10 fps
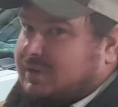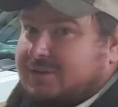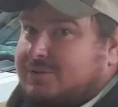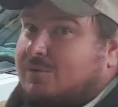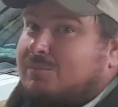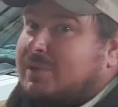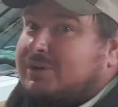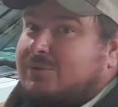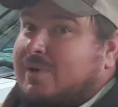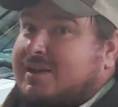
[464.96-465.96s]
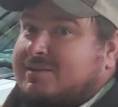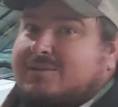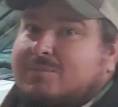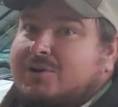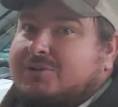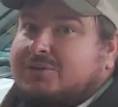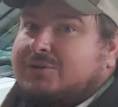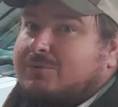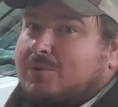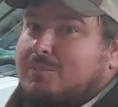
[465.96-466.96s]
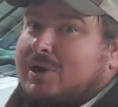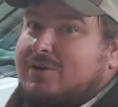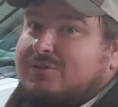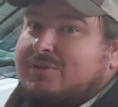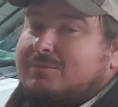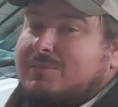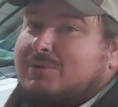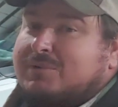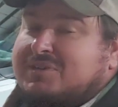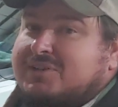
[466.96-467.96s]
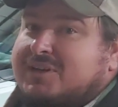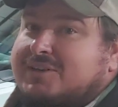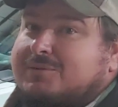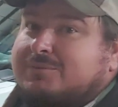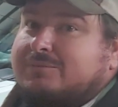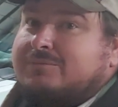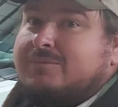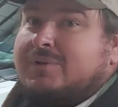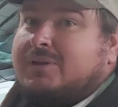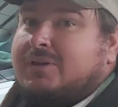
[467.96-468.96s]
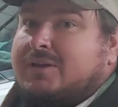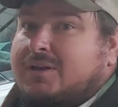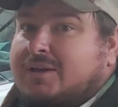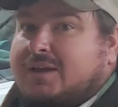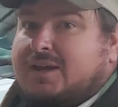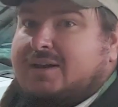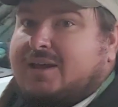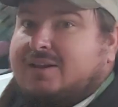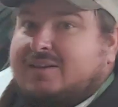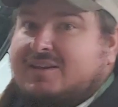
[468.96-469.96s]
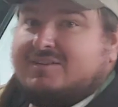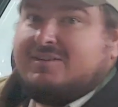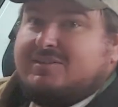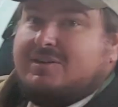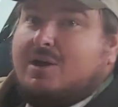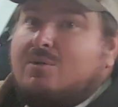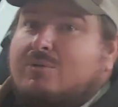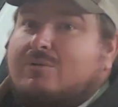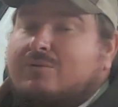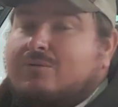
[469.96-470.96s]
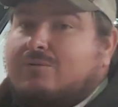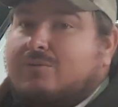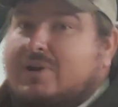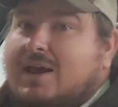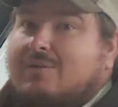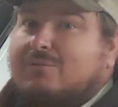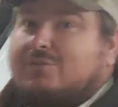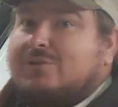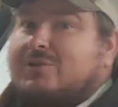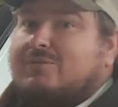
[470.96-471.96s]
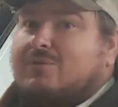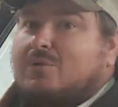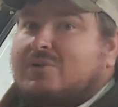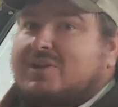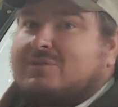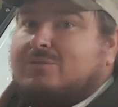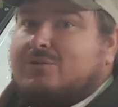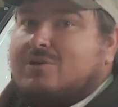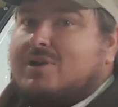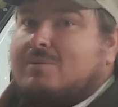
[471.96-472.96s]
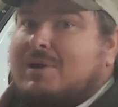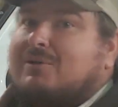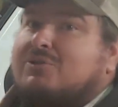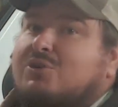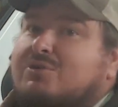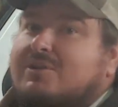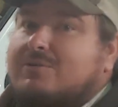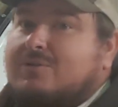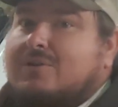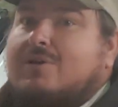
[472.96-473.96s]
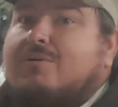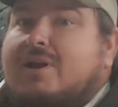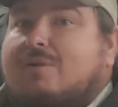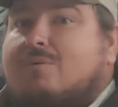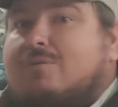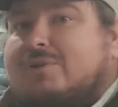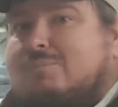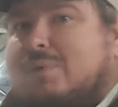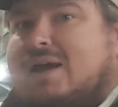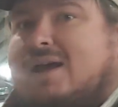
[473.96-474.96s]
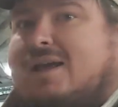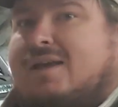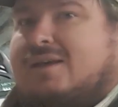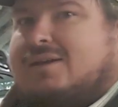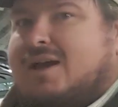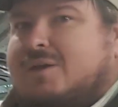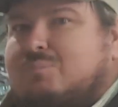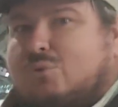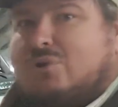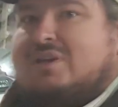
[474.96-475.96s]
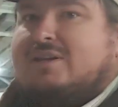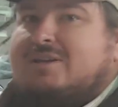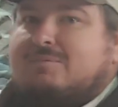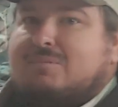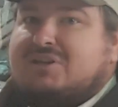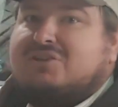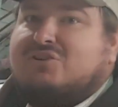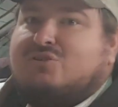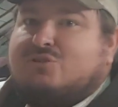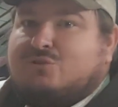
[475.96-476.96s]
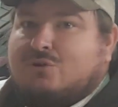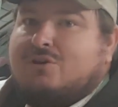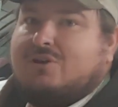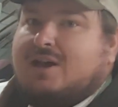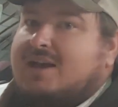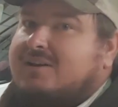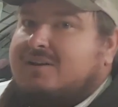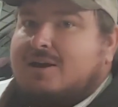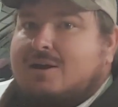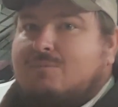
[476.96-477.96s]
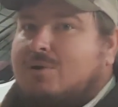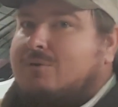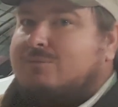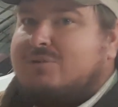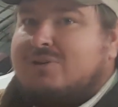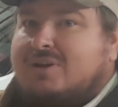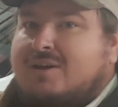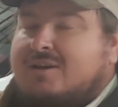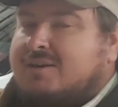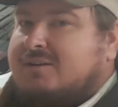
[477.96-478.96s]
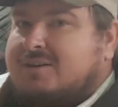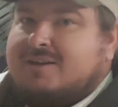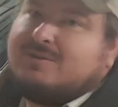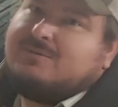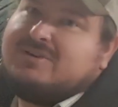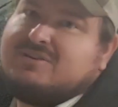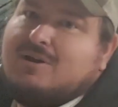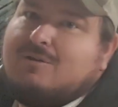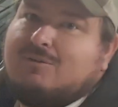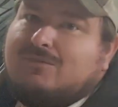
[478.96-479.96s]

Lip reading: going to be twice as much to repair something on this diesel. And now this is an older, when I was looking for a diesel truck, I bought it 2 years ago and I wanted to buy a pre-emissions truck. I did not want the diesel exhaust